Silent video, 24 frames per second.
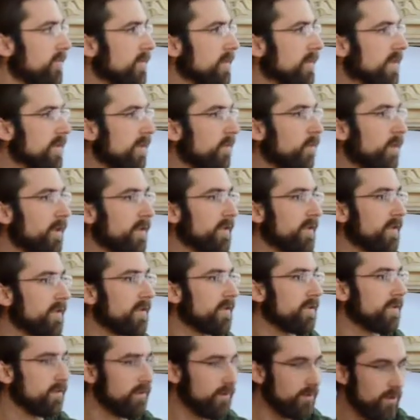someone
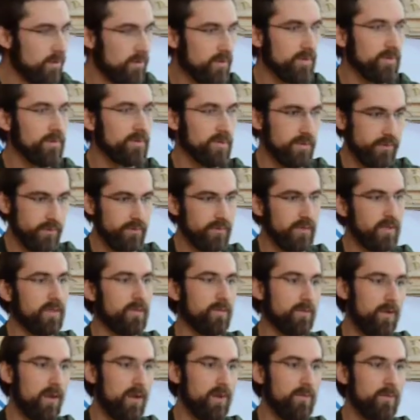local to
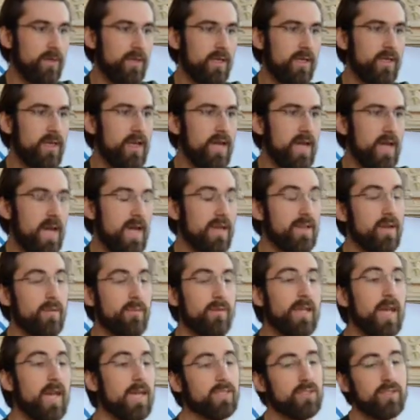Nicaragua, and that
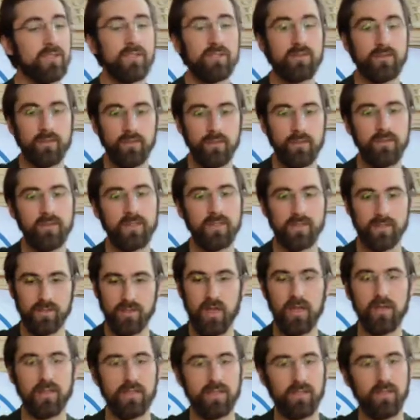we actually drew a
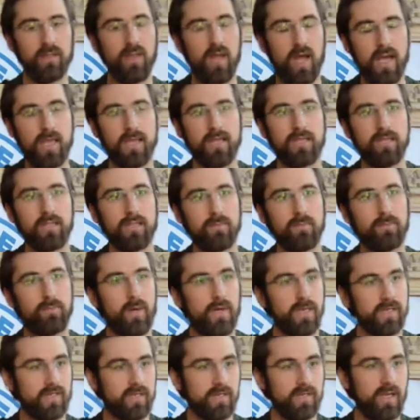solid line
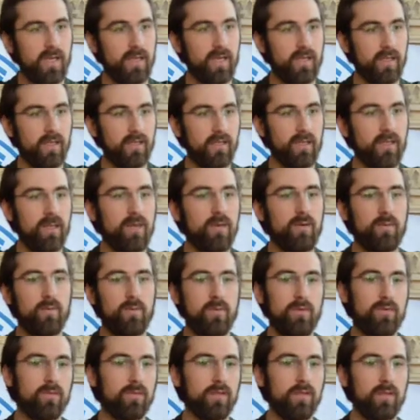by saying
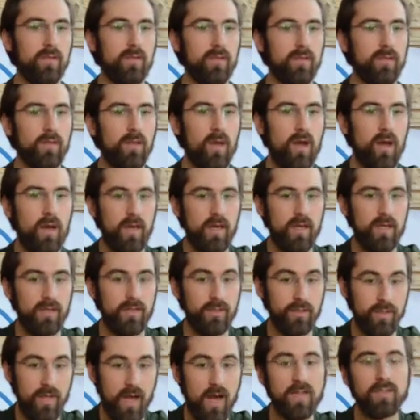we were
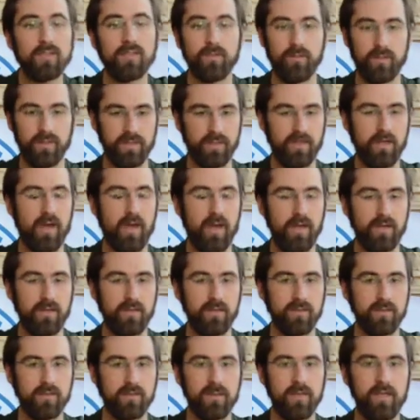not going to
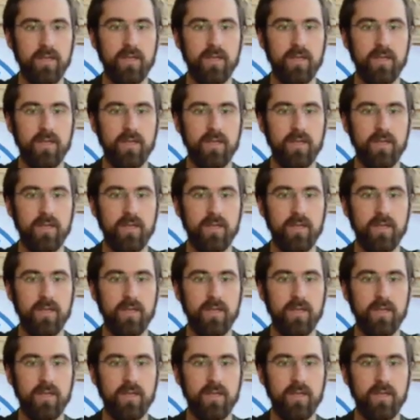hire,